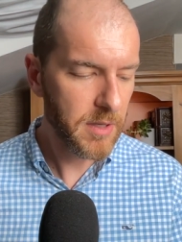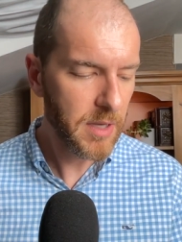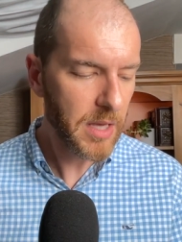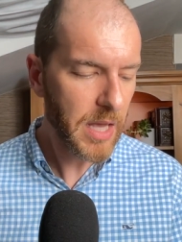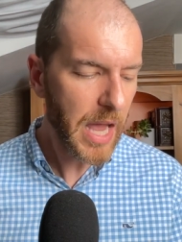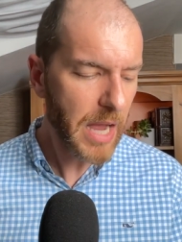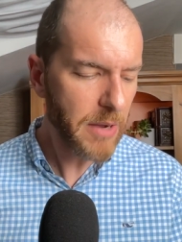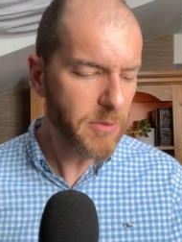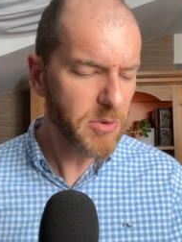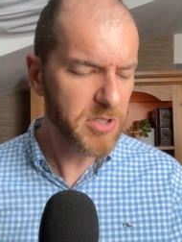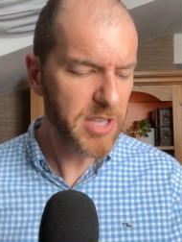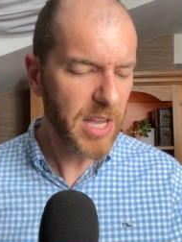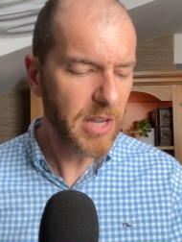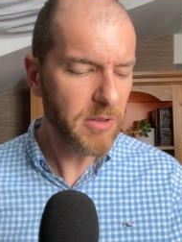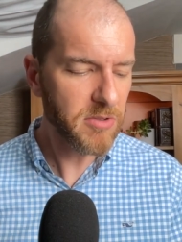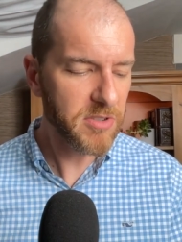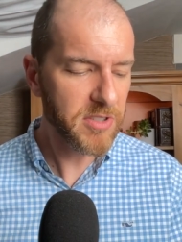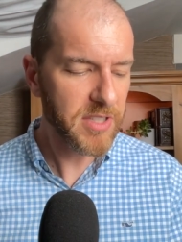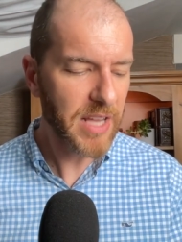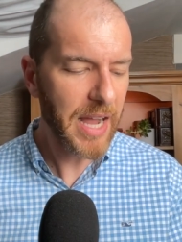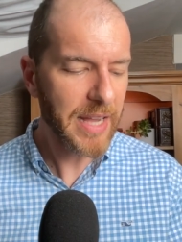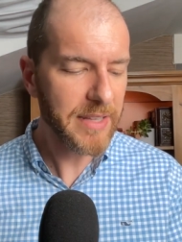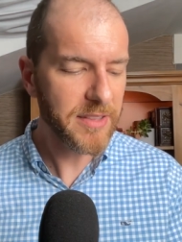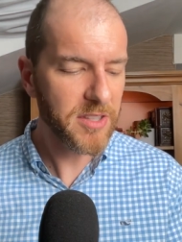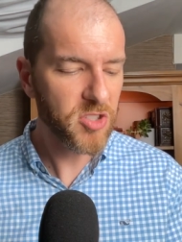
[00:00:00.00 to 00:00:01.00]
I was
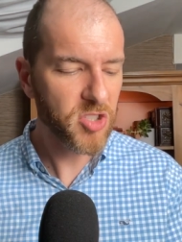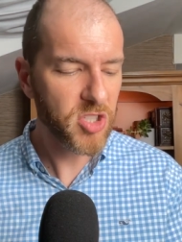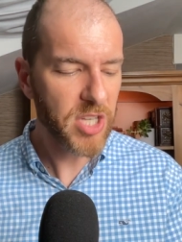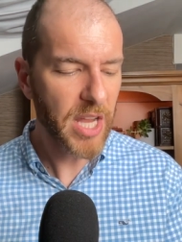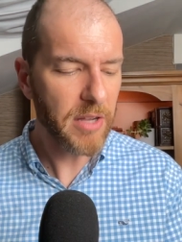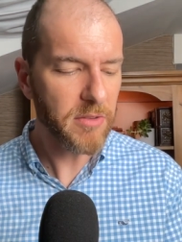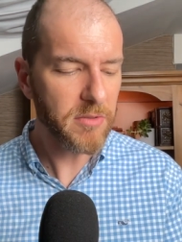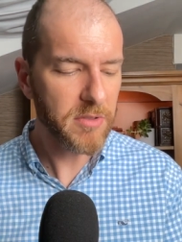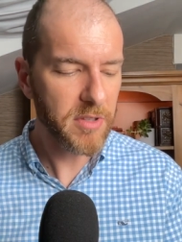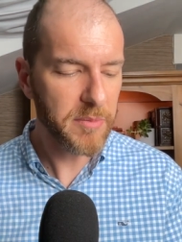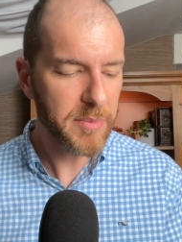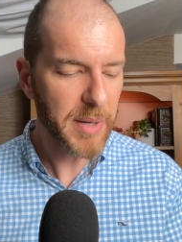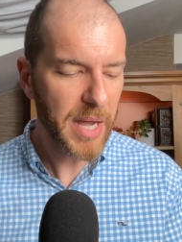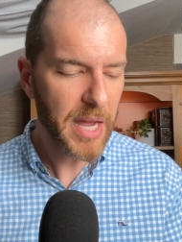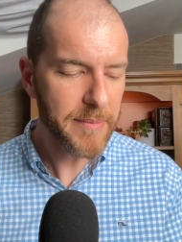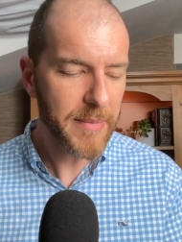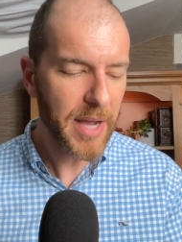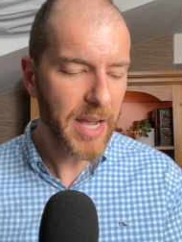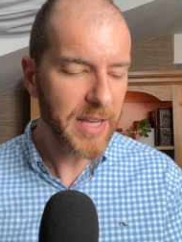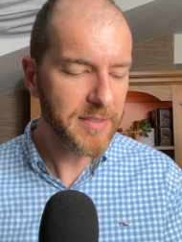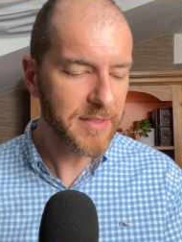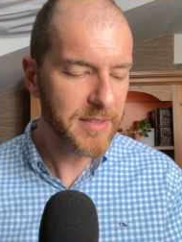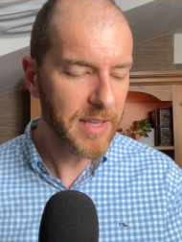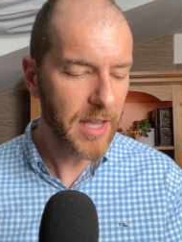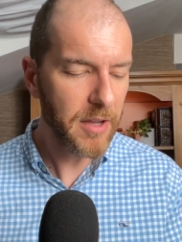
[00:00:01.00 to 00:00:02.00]
outside the shelter by
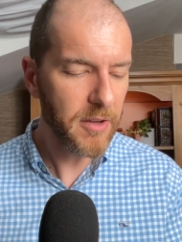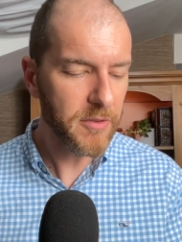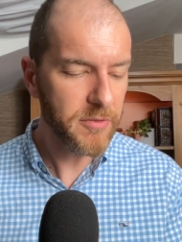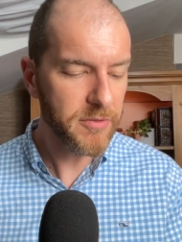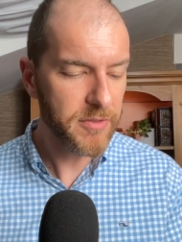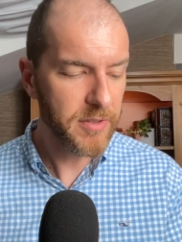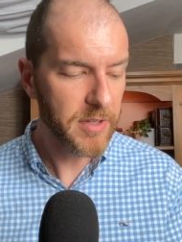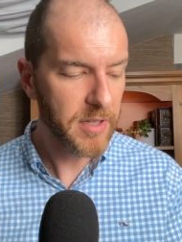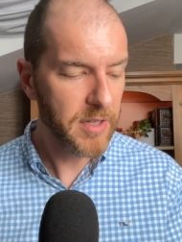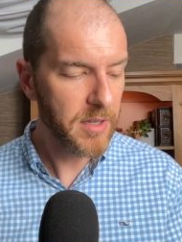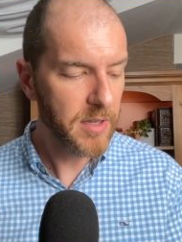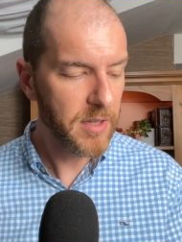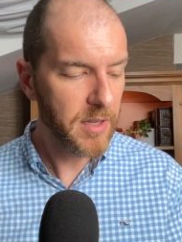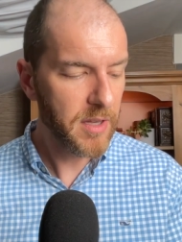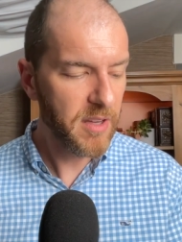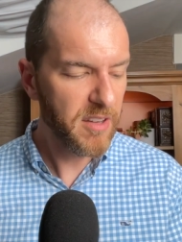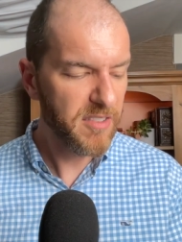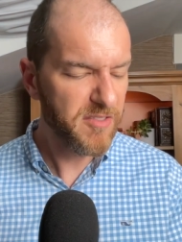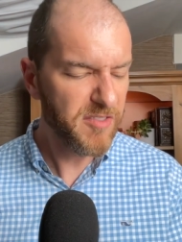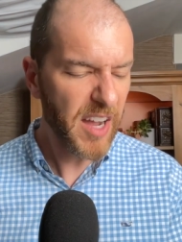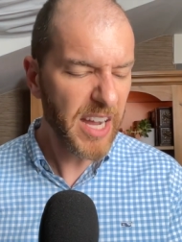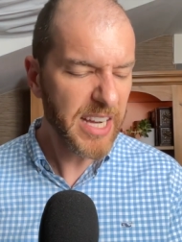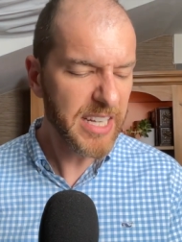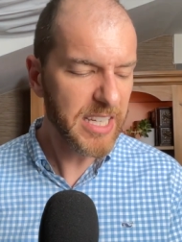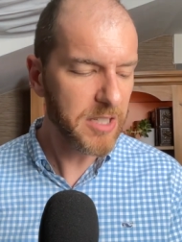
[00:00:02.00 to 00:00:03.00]
myself,
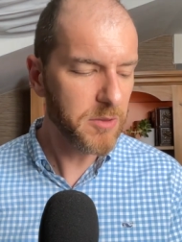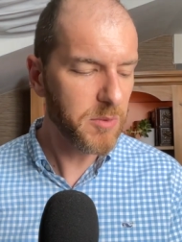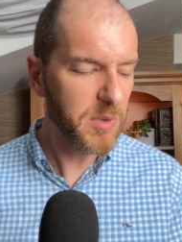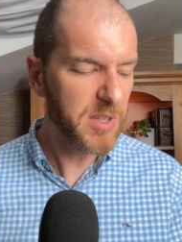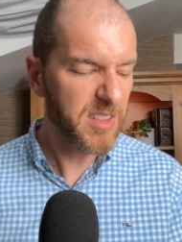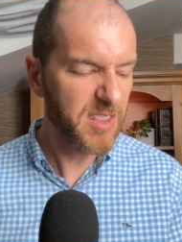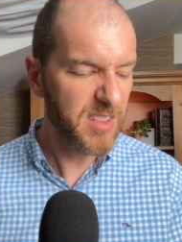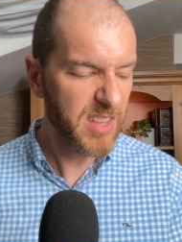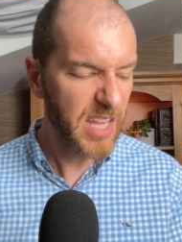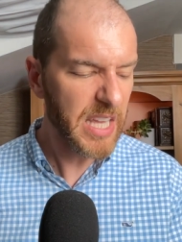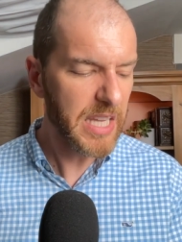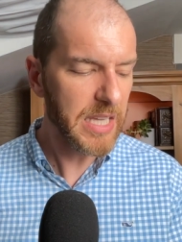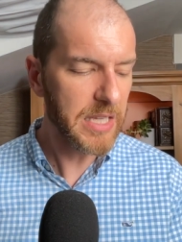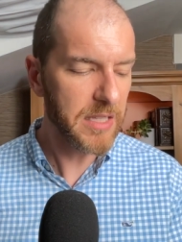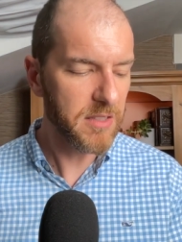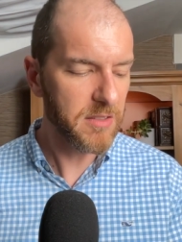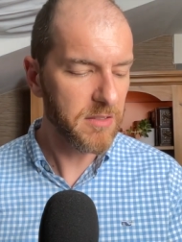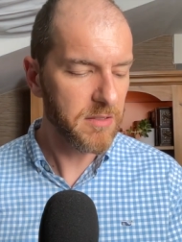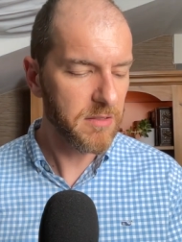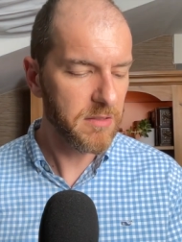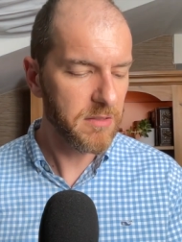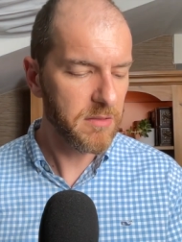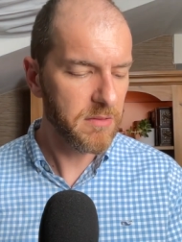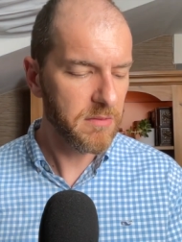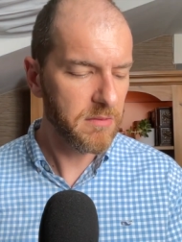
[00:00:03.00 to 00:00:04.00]
fighting with
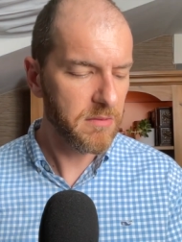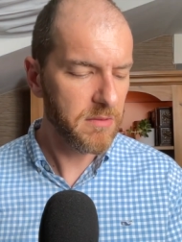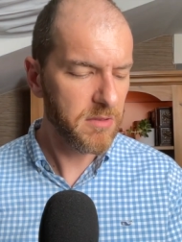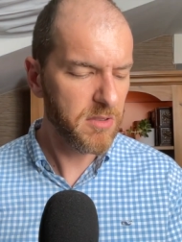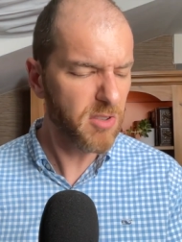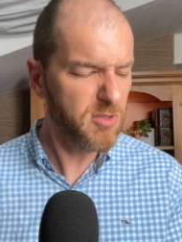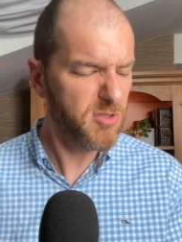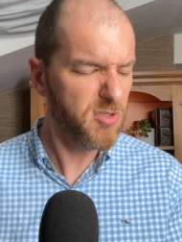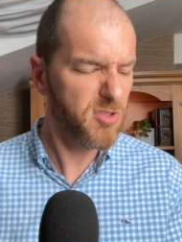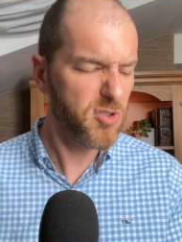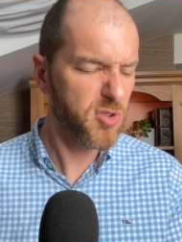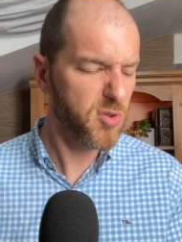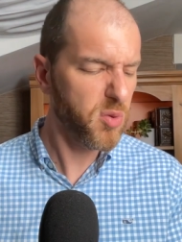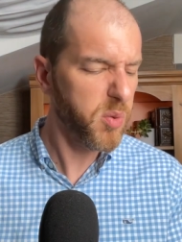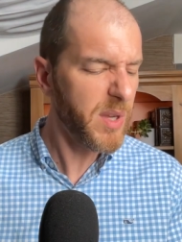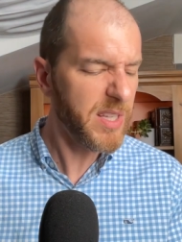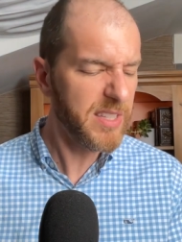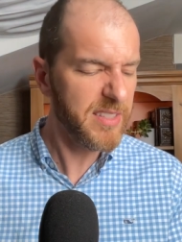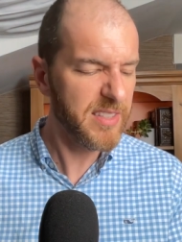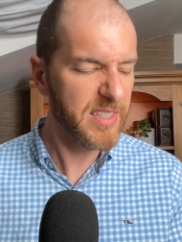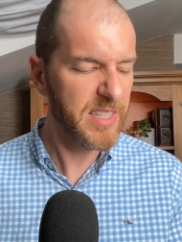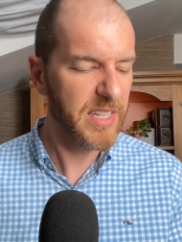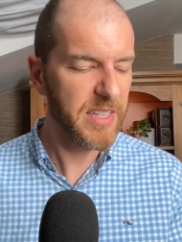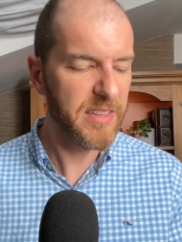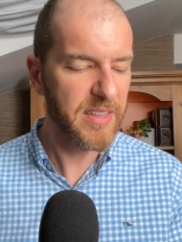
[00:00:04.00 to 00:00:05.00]
things. Those
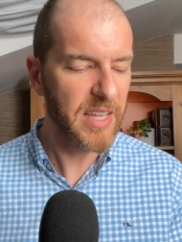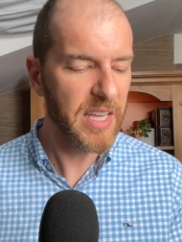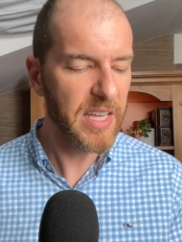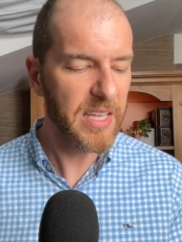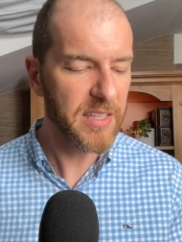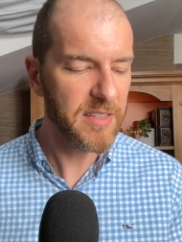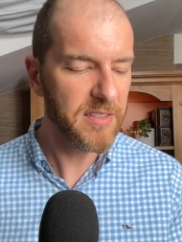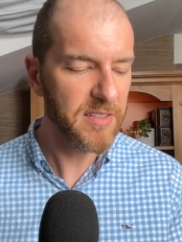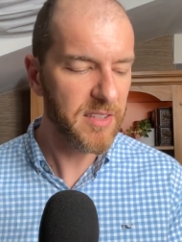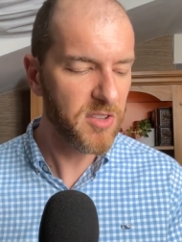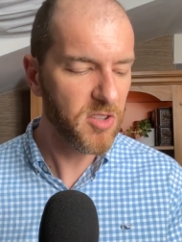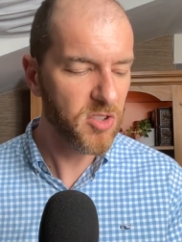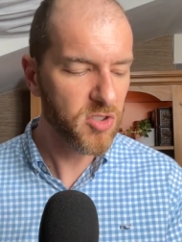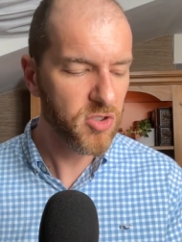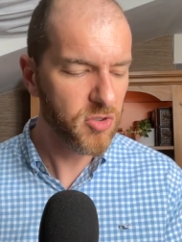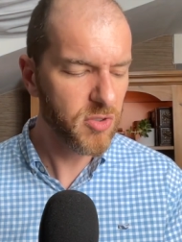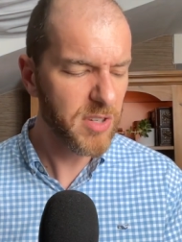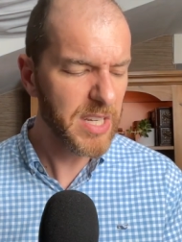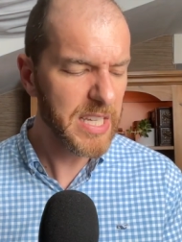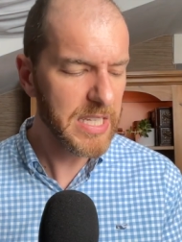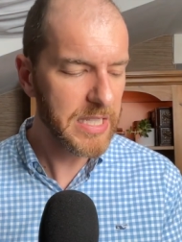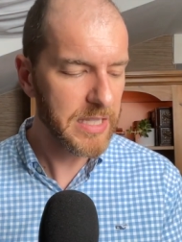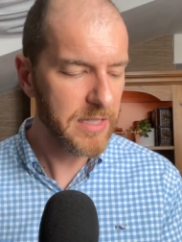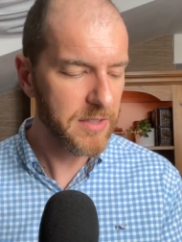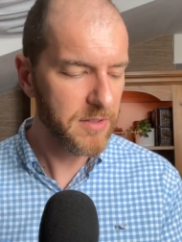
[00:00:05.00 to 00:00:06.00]
twisty things in the
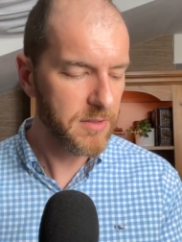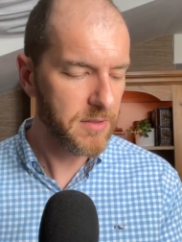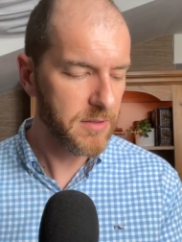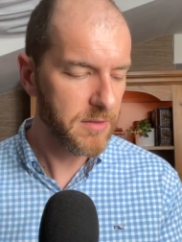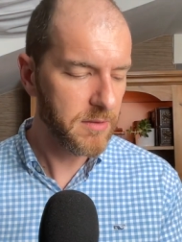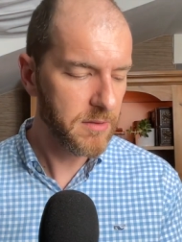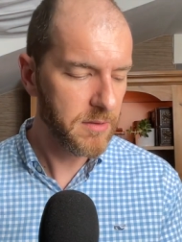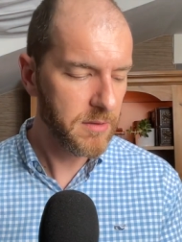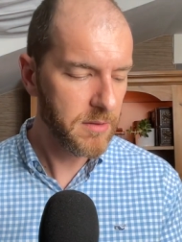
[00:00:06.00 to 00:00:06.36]
trees."